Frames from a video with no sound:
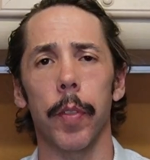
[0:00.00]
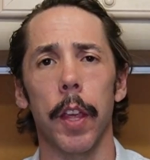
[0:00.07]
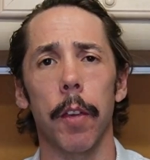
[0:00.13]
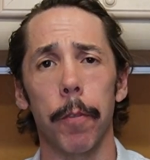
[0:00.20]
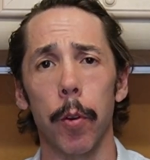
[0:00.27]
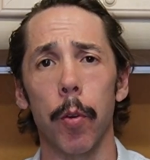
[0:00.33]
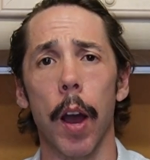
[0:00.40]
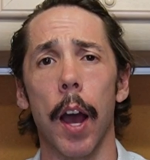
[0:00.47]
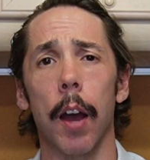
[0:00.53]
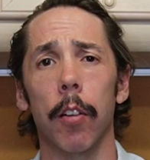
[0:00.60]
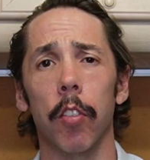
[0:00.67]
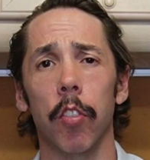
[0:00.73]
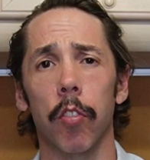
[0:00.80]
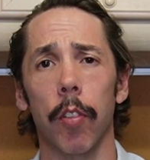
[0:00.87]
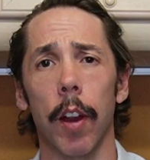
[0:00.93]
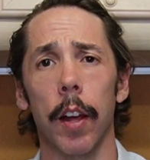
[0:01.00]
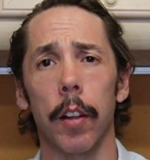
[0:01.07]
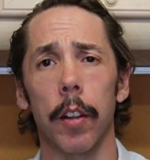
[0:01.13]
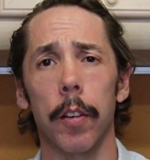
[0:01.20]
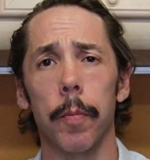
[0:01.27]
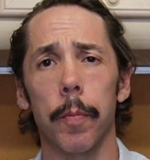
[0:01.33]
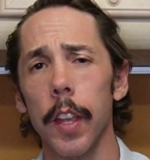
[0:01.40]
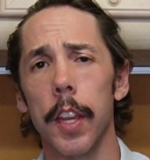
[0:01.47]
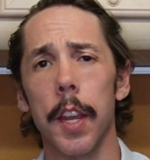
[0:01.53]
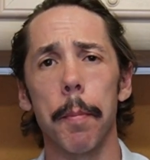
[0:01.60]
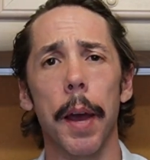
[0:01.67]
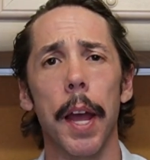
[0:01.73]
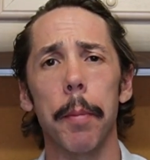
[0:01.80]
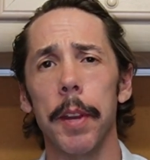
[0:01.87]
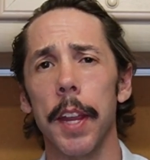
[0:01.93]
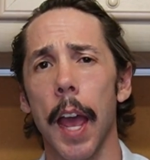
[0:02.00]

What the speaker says: If you are an Australian, you may be